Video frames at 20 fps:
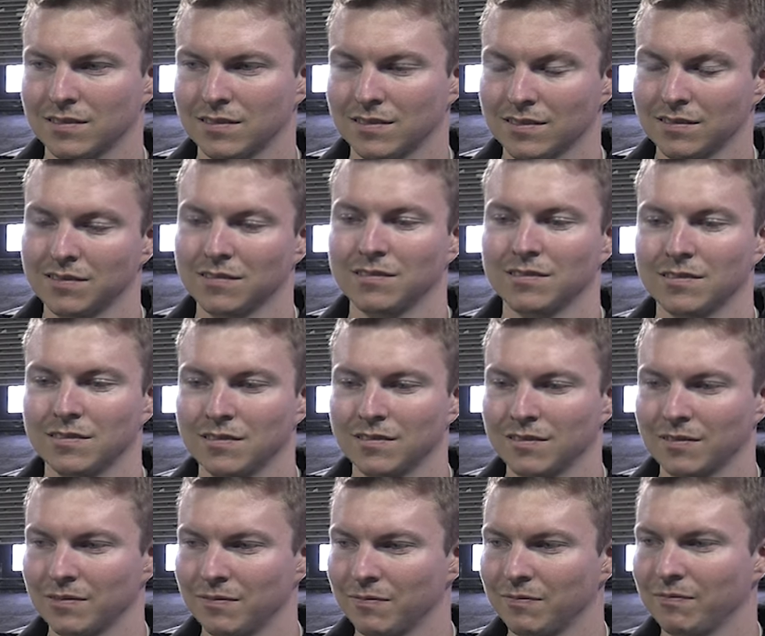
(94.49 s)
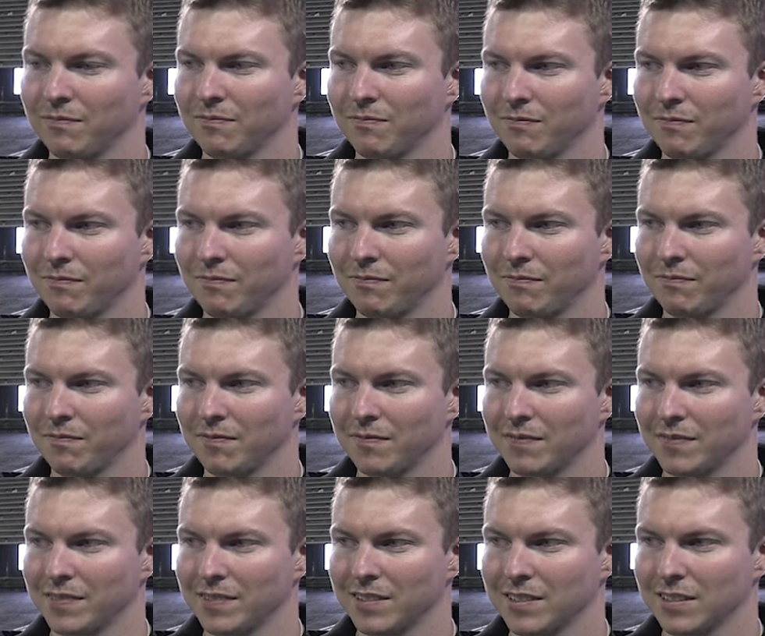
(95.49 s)

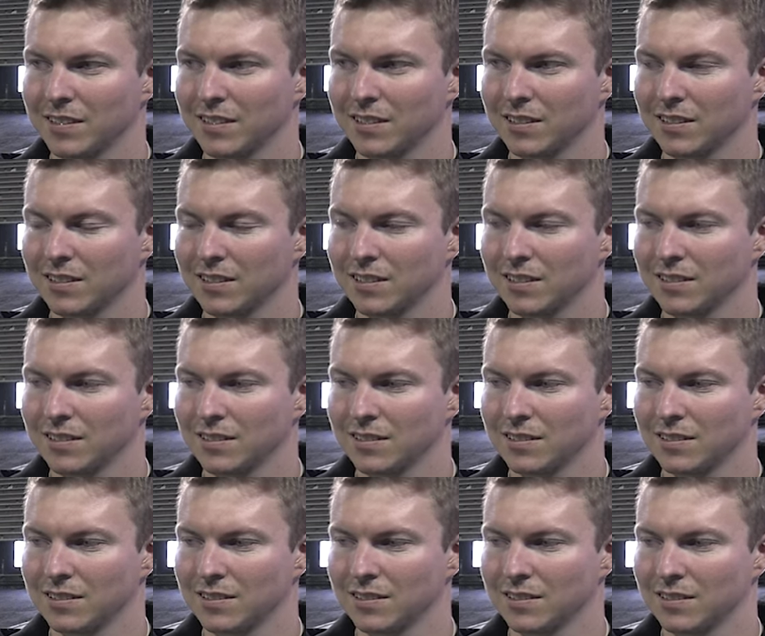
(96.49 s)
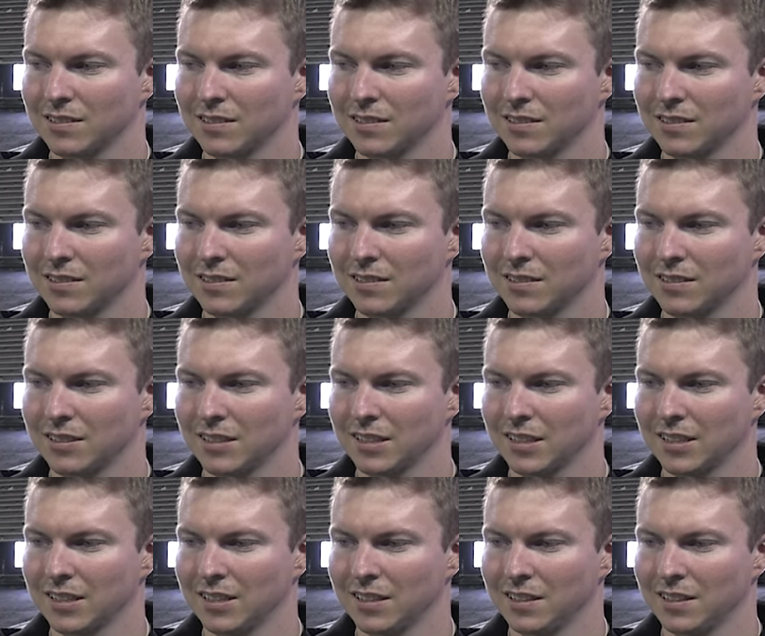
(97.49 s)

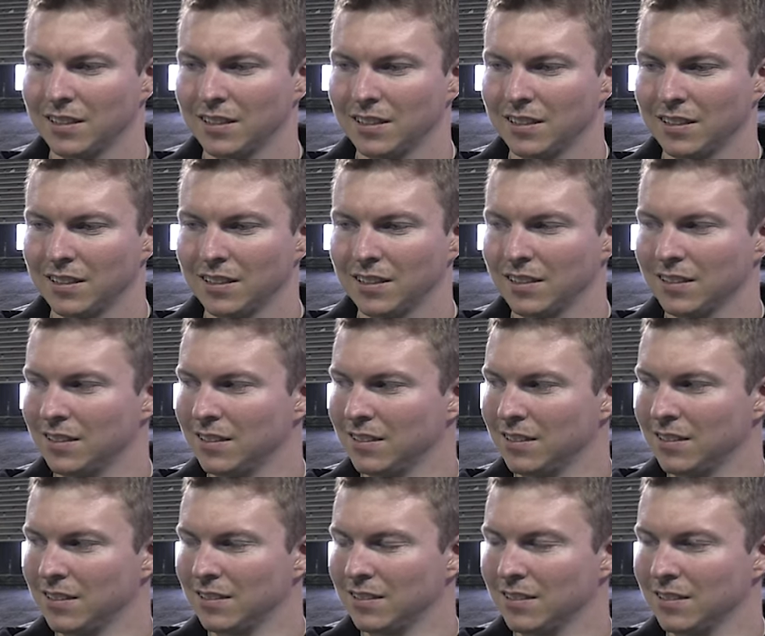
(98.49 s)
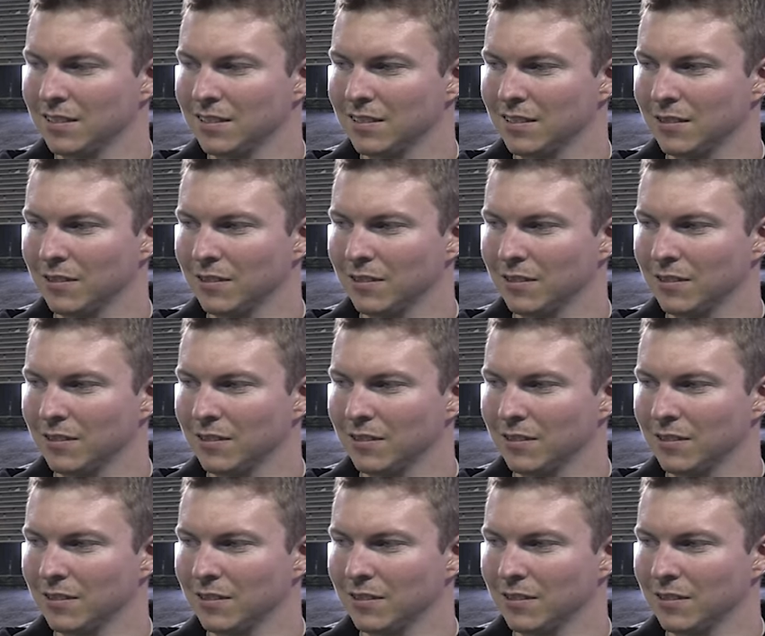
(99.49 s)
This person isn't speaking.